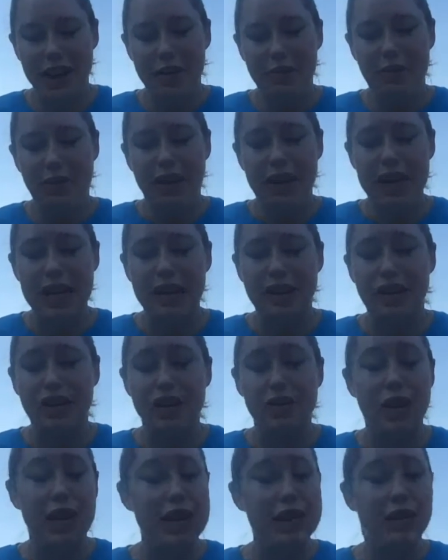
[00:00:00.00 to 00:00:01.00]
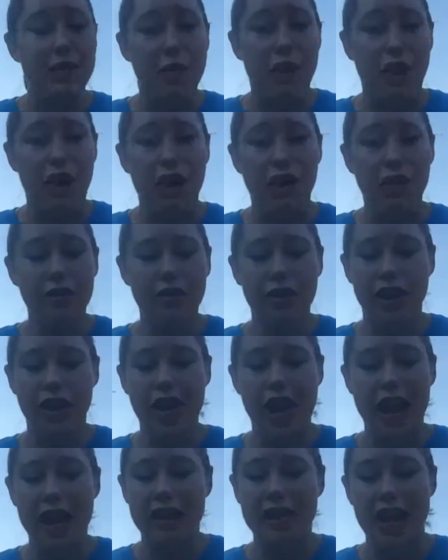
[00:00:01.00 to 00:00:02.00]
Please tune in tomorrow
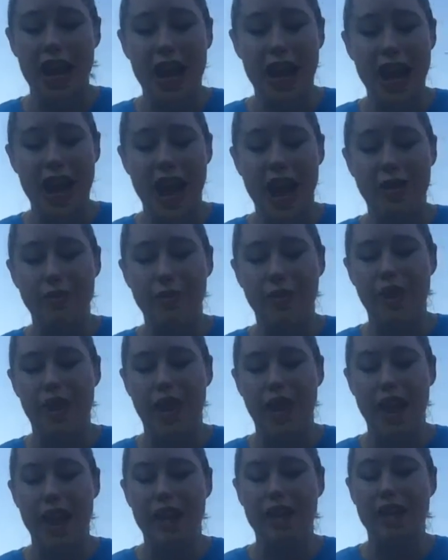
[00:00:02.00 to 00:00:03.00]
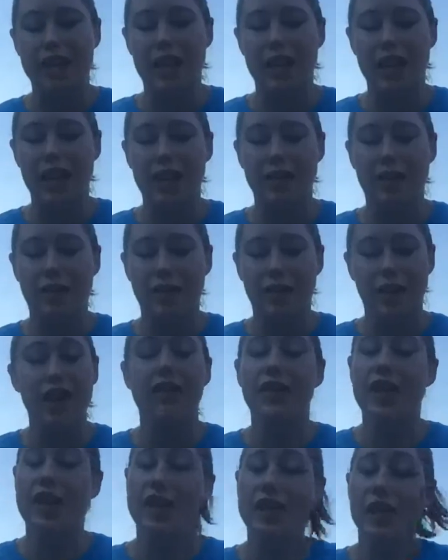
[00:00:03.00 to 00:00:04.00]
at 10 a.m. and if
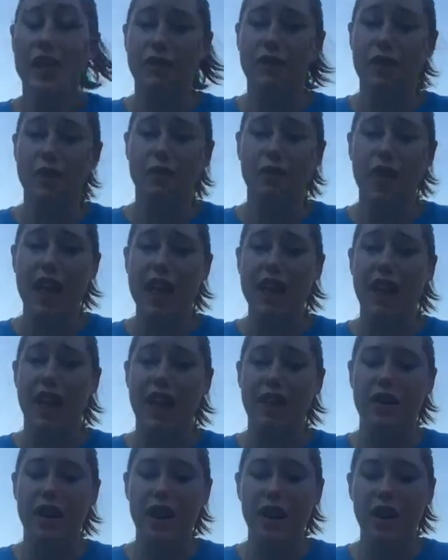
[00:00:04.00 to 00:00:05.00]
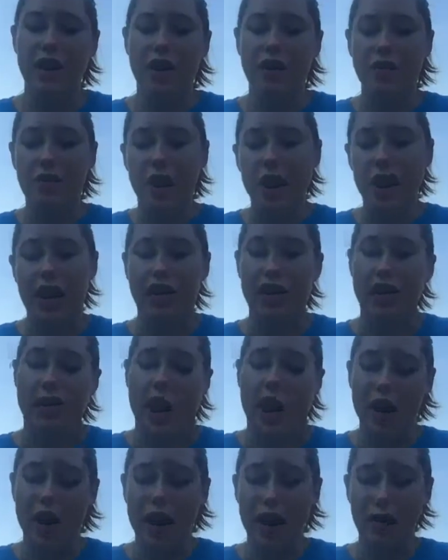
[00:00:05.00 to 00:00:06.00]
you plan on running or
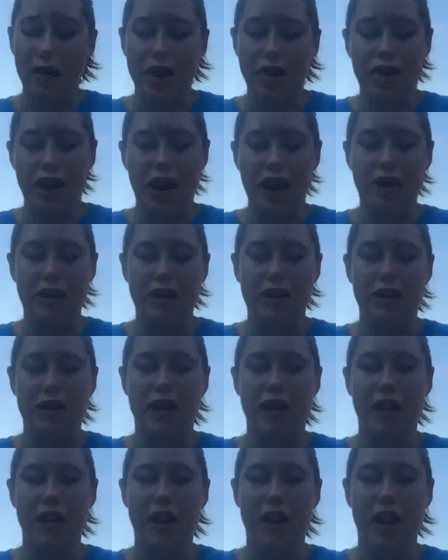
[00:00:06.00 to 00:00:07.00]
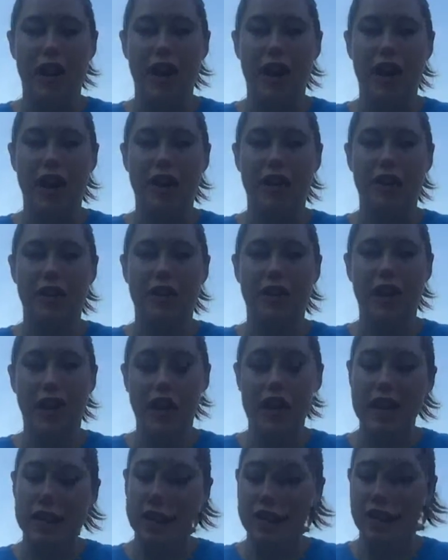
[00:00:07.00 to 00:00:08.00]
walking with us
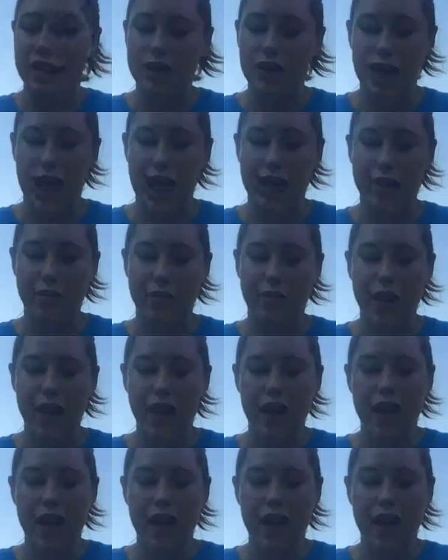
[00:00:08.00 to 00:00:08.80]
in Eastern Time.